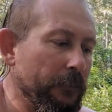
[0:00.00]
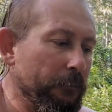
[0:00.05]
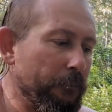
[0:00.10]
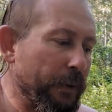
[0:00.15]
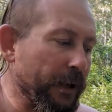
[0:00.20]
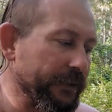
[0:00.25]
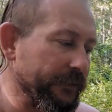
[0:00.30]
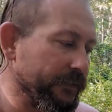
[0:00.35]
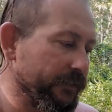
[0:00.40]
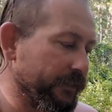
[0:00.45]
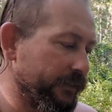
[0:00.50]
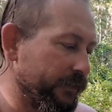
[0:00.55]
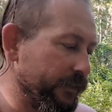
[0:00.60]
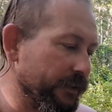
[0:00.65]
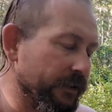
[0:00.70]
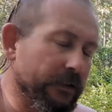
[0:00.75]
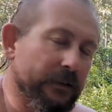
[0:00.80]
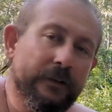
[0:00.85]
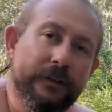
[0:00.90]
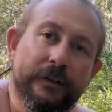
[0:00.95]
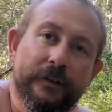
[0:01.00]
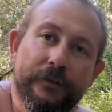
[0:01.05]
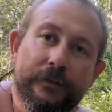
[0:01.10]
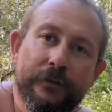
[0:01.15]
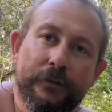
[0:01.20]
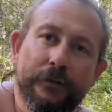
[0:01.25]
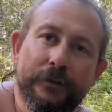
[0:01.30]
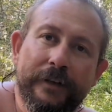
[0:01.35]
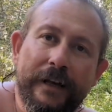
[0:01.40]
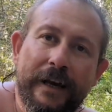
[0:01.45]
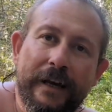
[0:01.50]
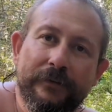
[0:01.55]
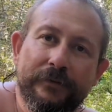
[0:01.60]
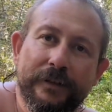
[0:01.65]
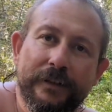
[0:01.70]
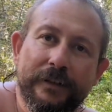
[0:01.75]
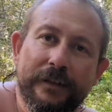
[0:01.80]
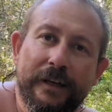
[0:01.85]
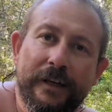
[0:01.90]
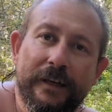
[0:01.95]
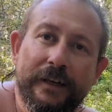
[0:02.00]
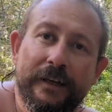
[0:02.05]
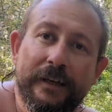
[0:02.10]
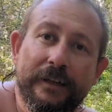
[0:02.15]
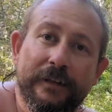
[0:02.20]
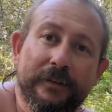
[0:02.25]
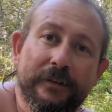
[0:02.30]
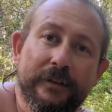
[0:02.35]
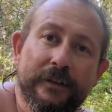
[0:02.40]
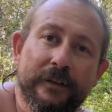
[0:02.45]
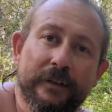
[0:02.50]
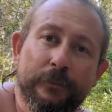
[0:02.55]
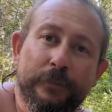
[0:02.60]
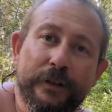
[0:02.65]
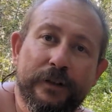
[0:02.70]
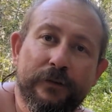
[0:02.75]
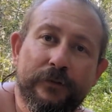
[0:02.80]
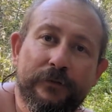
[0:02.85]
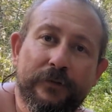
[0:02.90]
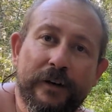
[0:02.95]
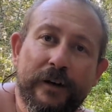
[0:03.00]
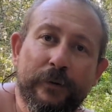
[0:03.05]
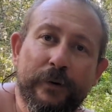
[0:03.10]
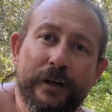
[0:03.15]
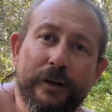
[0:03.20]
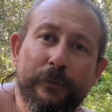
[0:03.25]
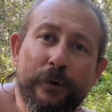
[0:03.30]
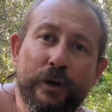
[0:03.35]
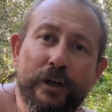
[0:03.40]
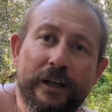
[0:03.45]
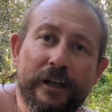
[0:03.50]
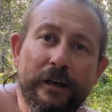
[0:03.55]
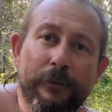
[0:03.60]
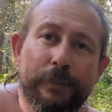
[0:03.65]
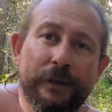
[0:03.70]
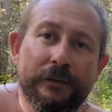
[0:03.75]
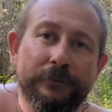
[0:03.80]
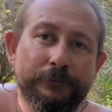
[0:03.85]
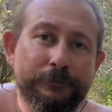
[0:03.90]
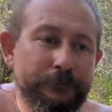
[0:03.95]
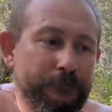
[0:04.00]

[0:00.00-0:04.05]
But still, it's good to have it and it'll be good for when I'm on a cuppa.